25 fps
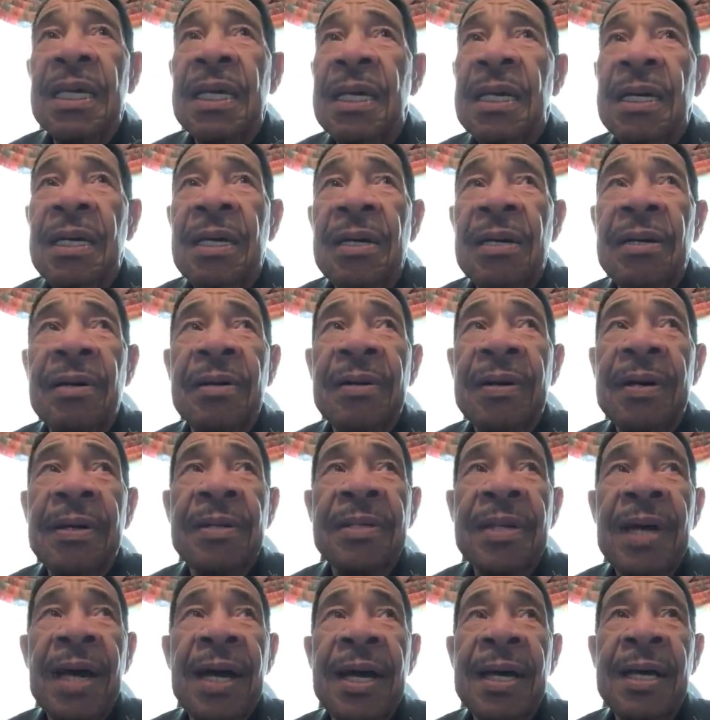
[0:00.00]

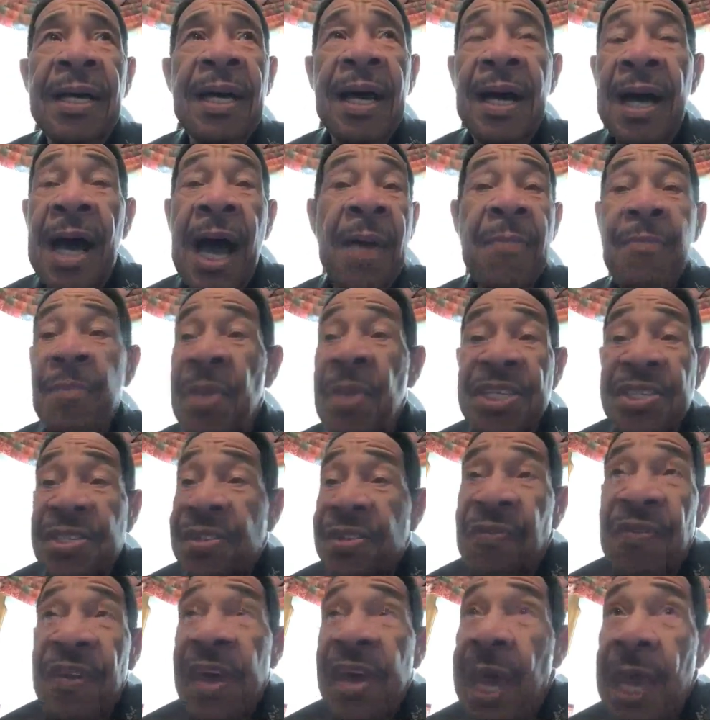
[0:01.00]
I miss
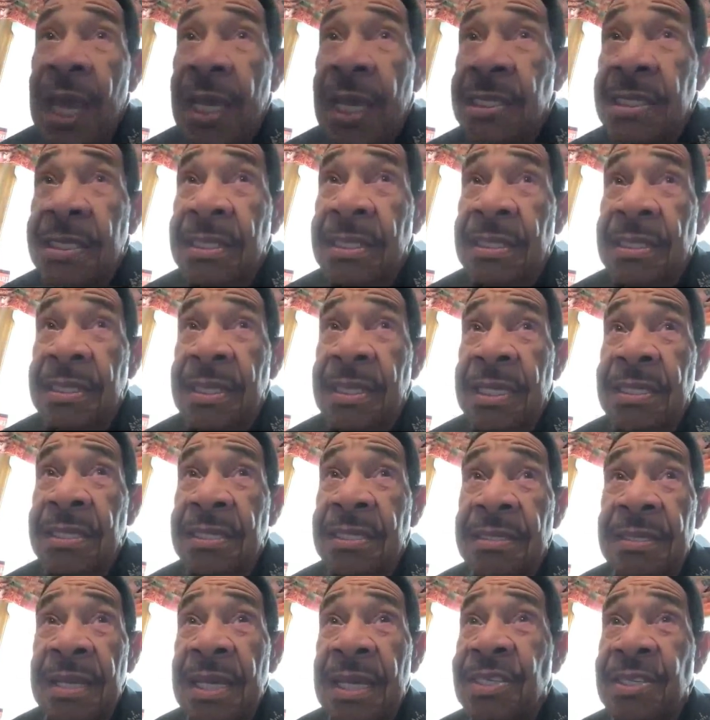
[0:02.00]
the fans.
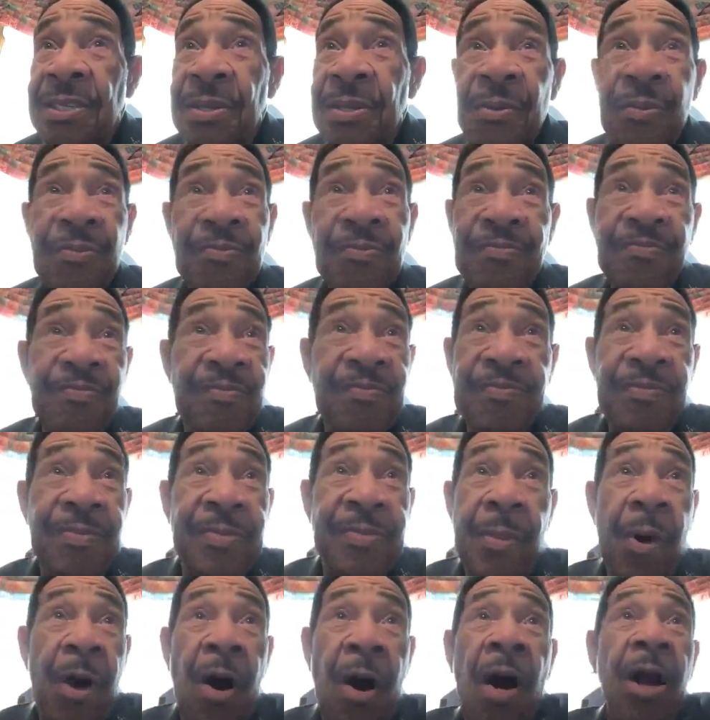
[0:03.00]
That's the,
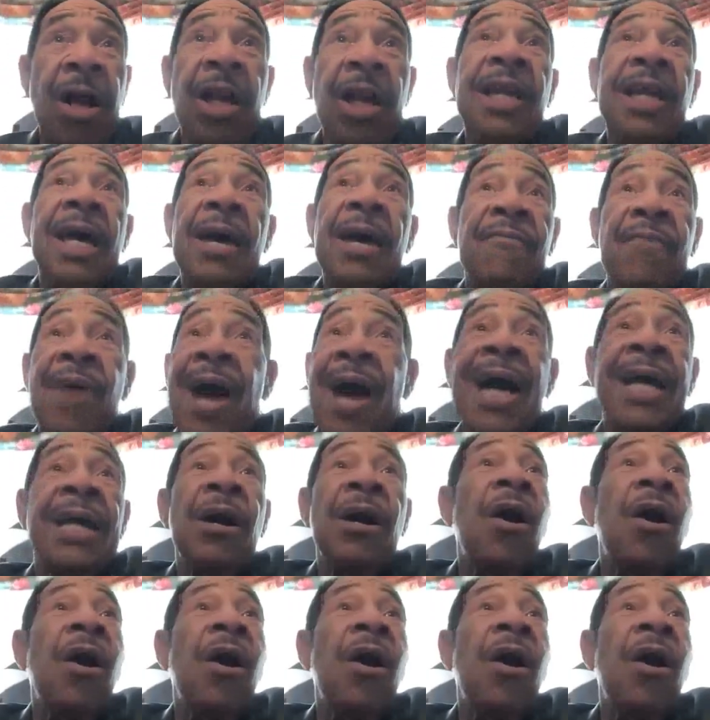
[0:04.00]
all of that, out of